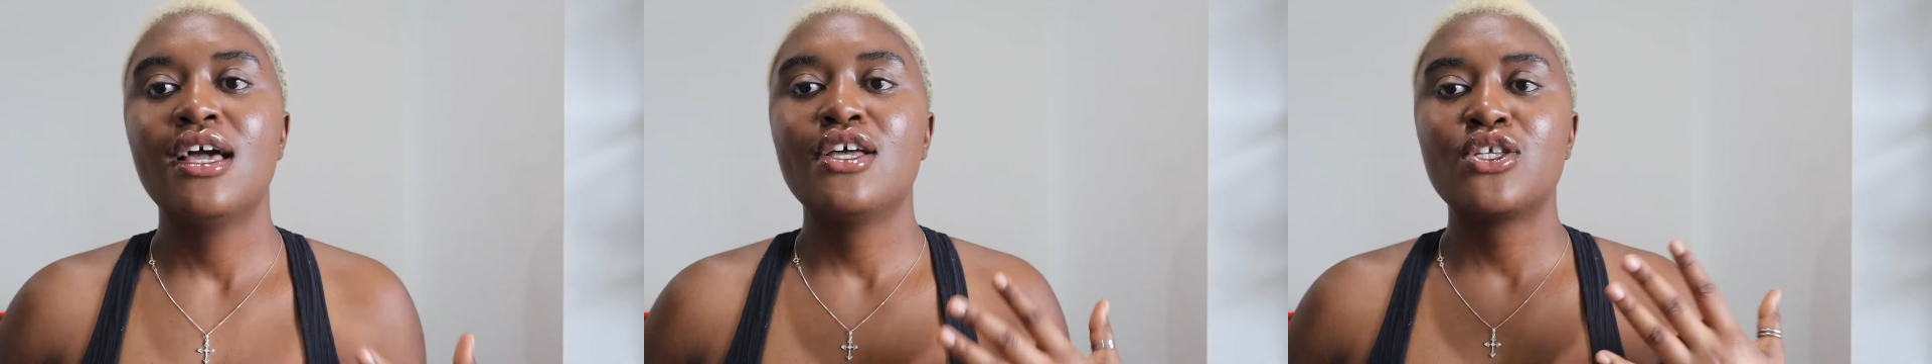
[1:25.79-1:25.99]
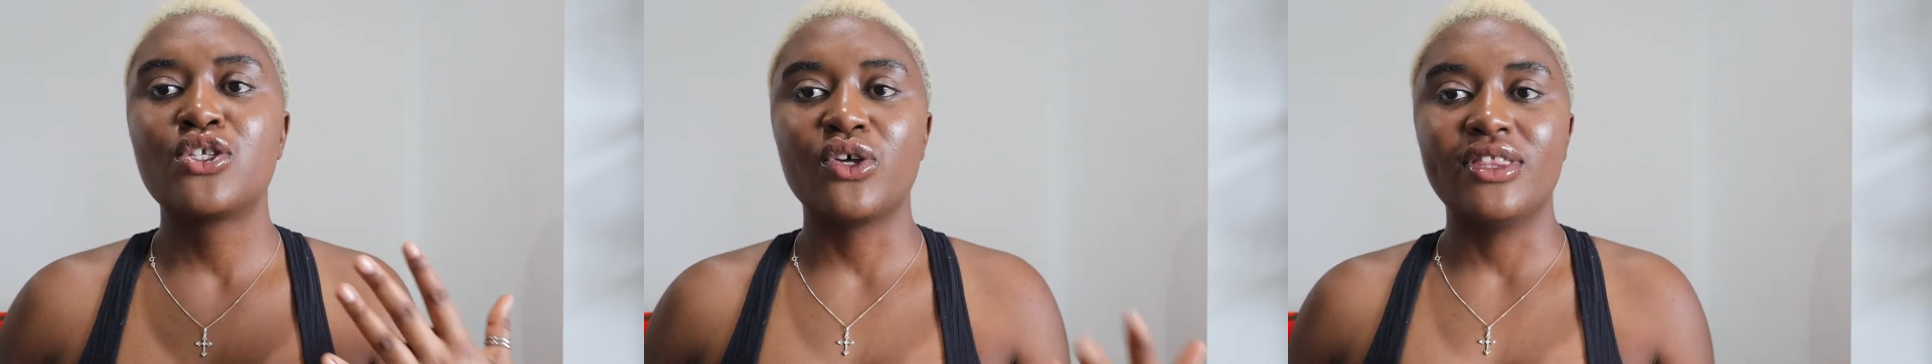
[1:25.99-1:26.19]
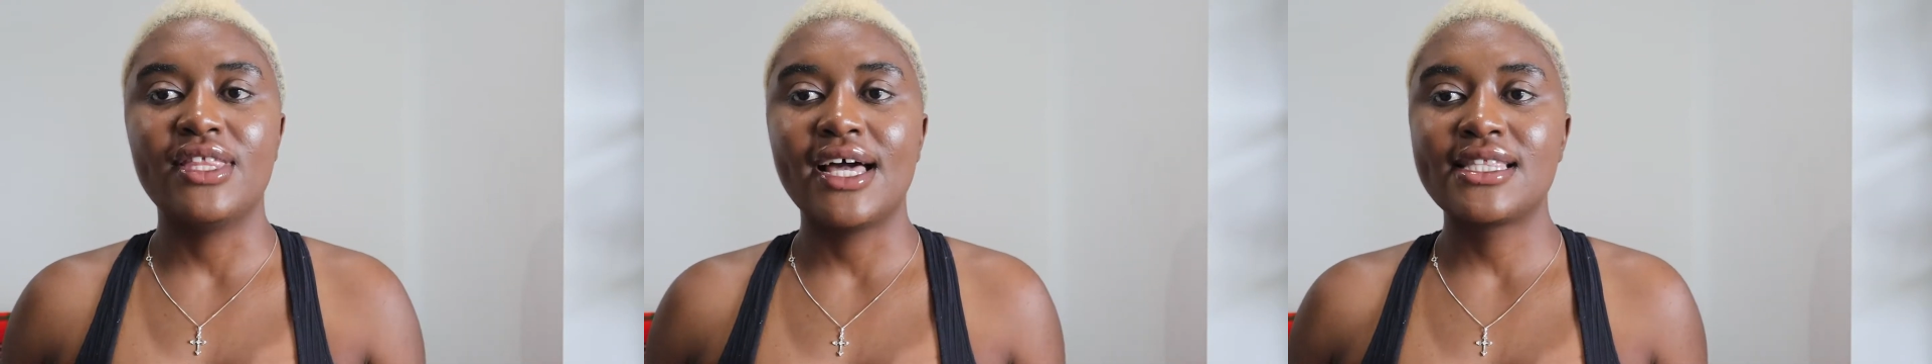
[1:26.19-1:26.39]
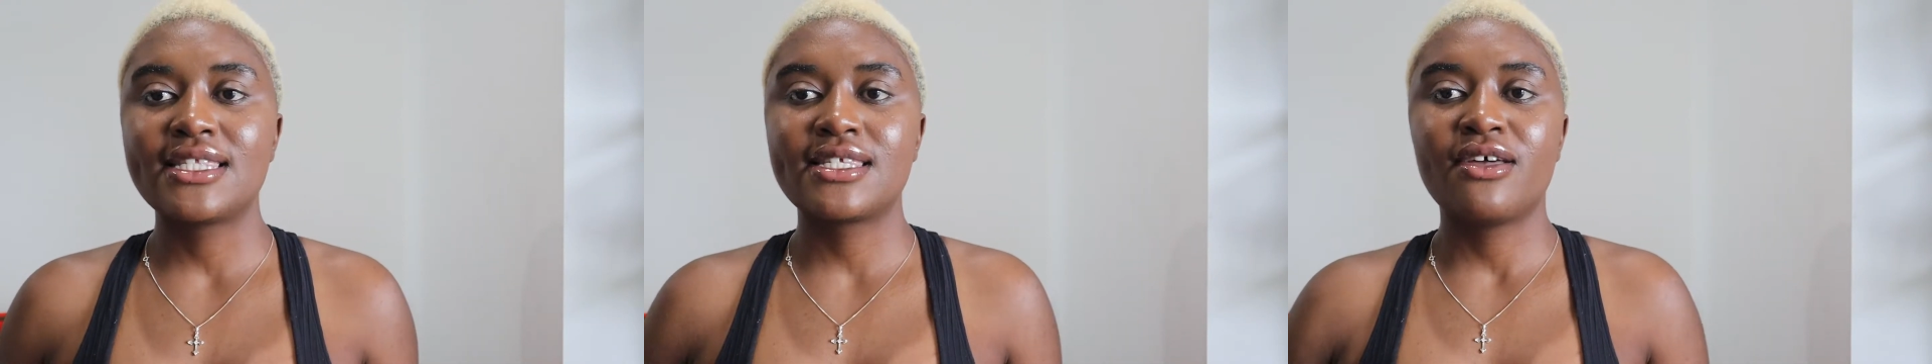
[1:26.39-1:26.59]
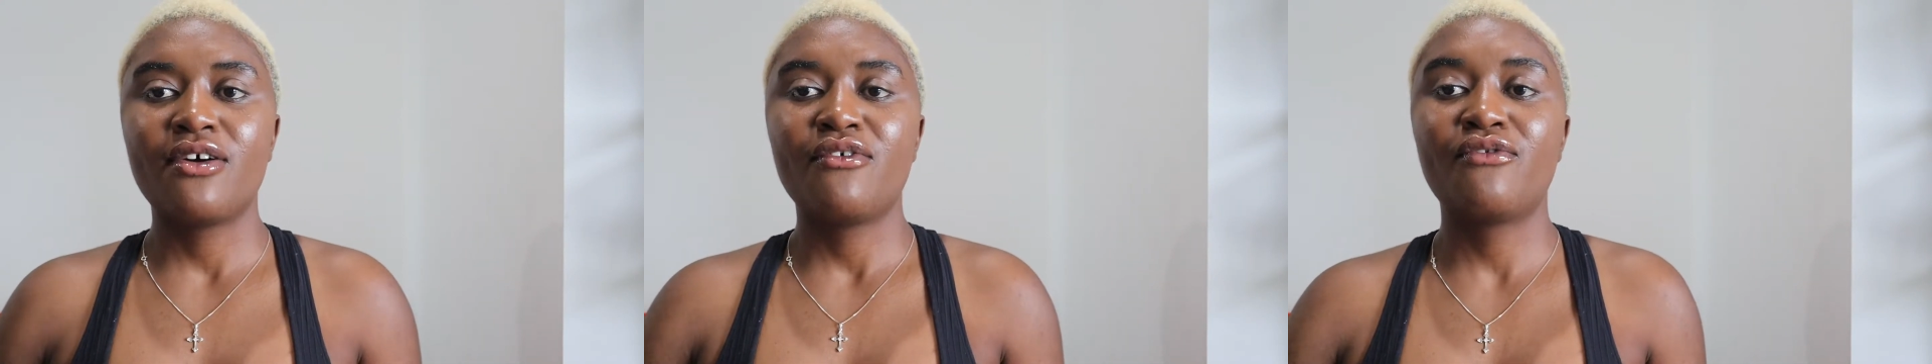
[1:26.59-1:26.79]
So
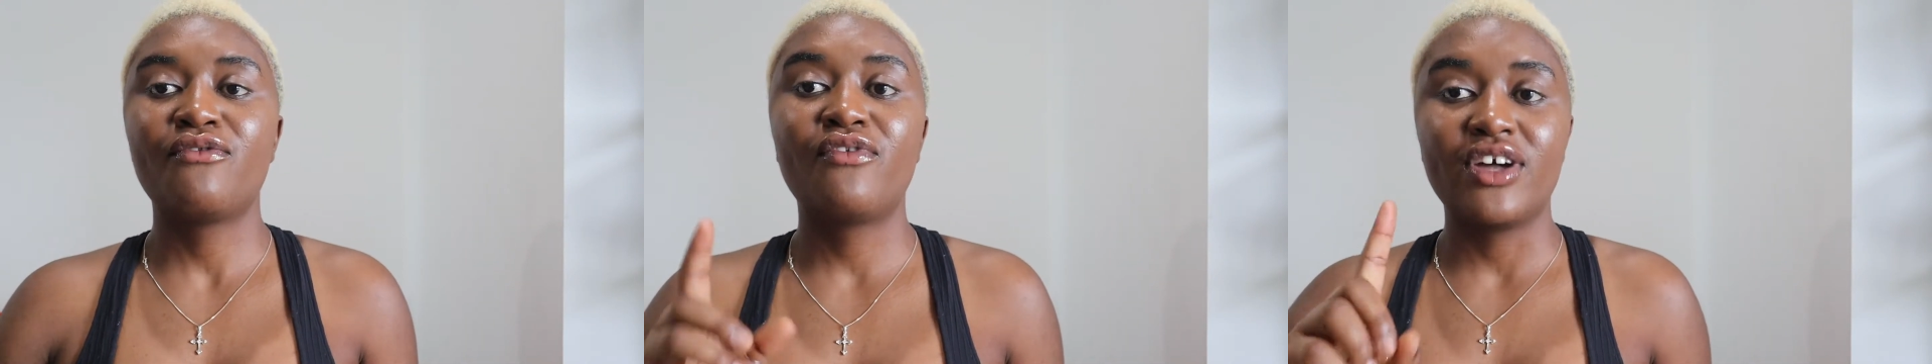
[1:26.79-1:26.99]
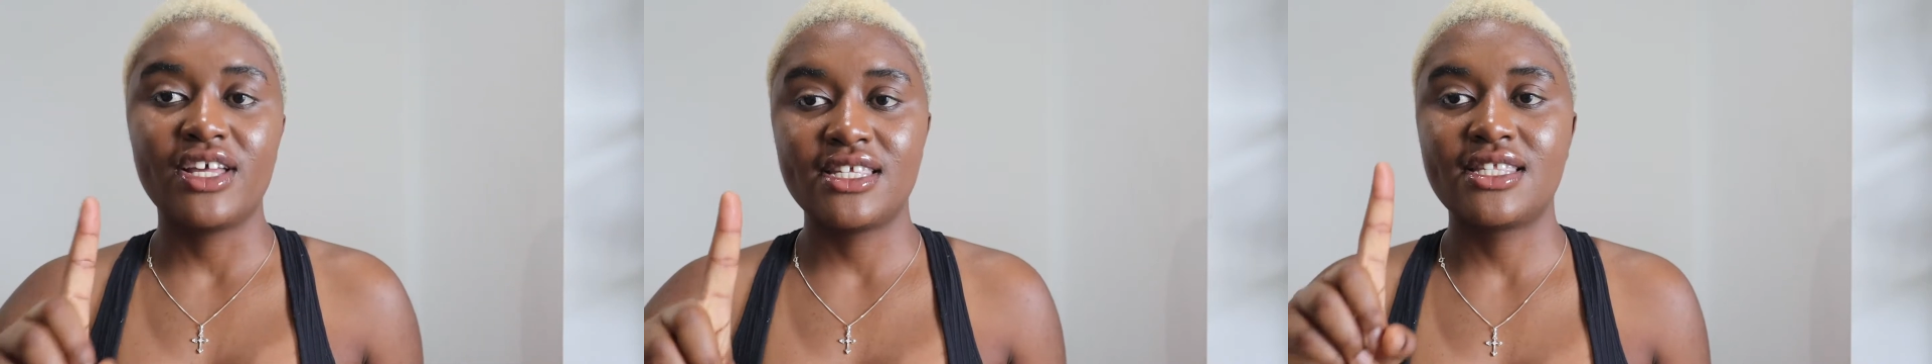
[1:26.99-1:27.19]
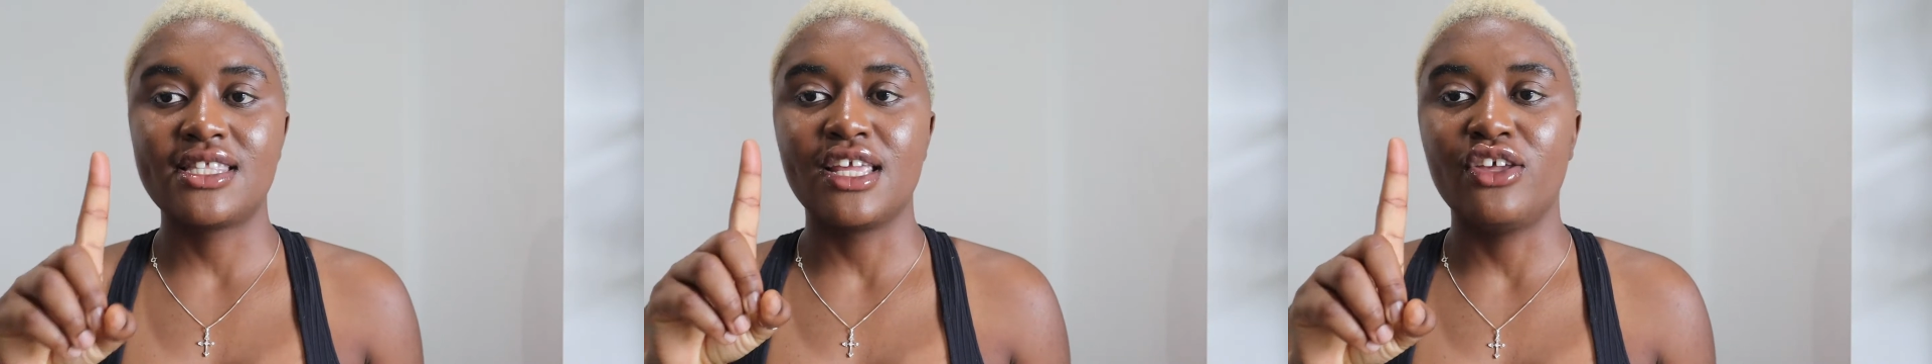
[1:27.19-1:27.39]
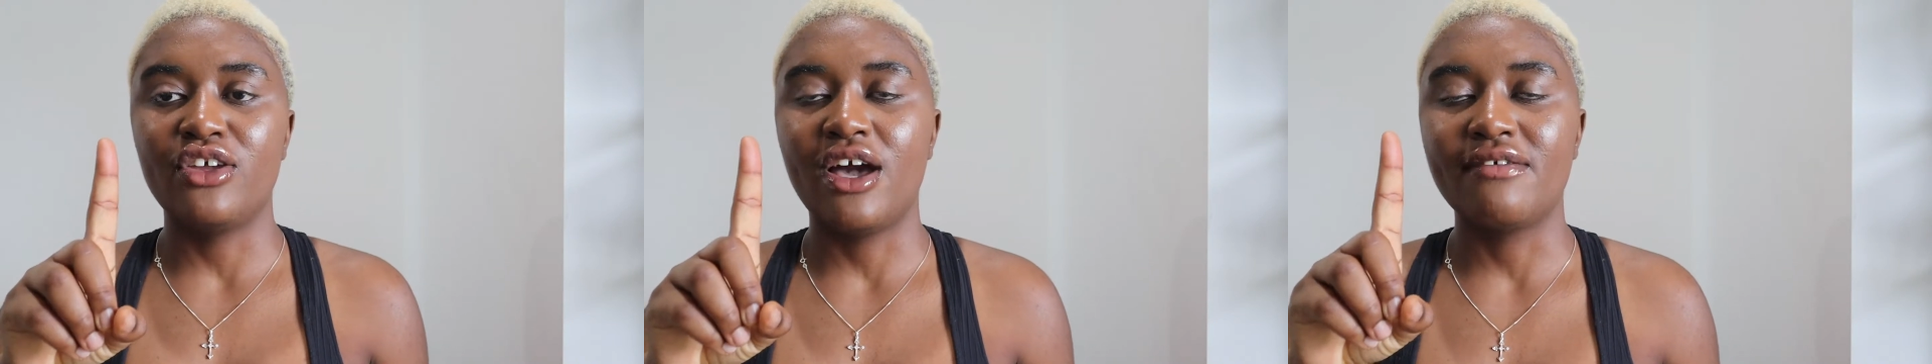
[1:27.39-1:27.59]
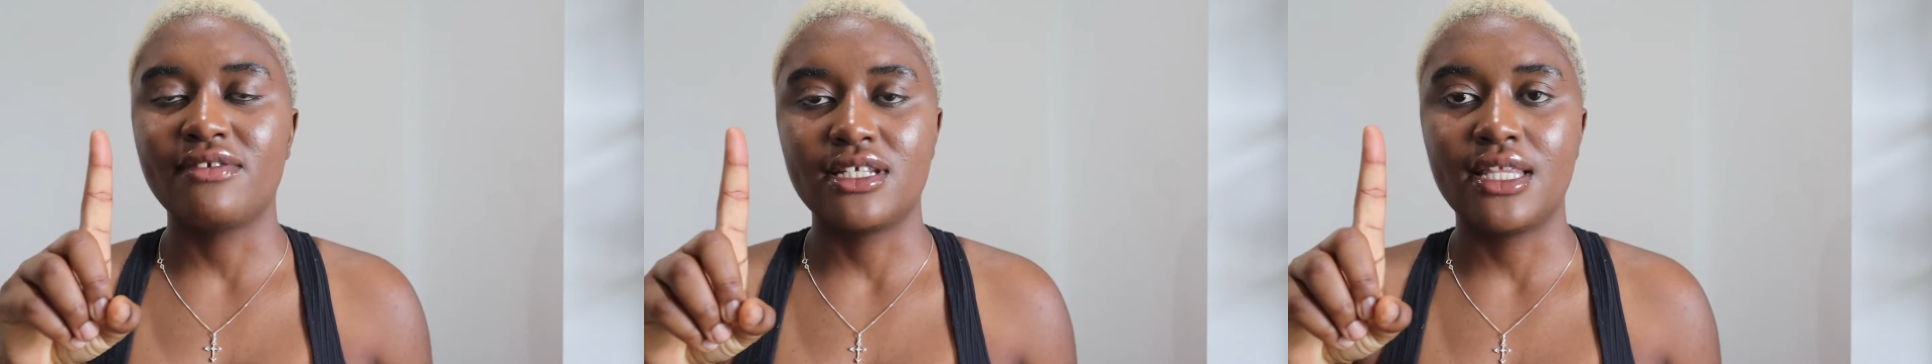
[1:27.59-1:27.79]
that's first thing you
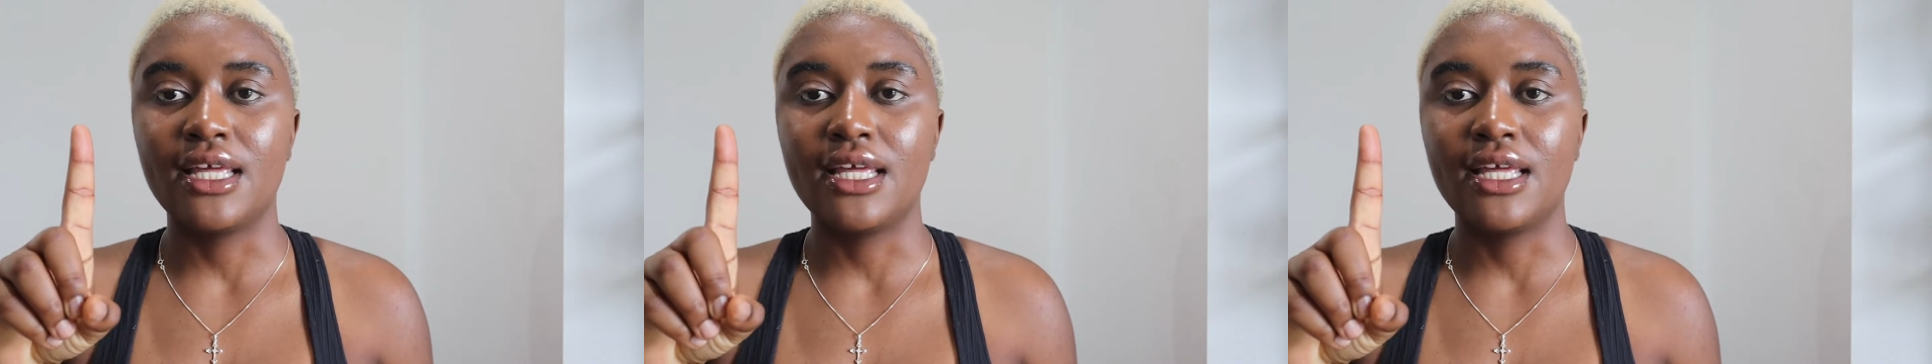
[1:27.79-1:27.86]
have to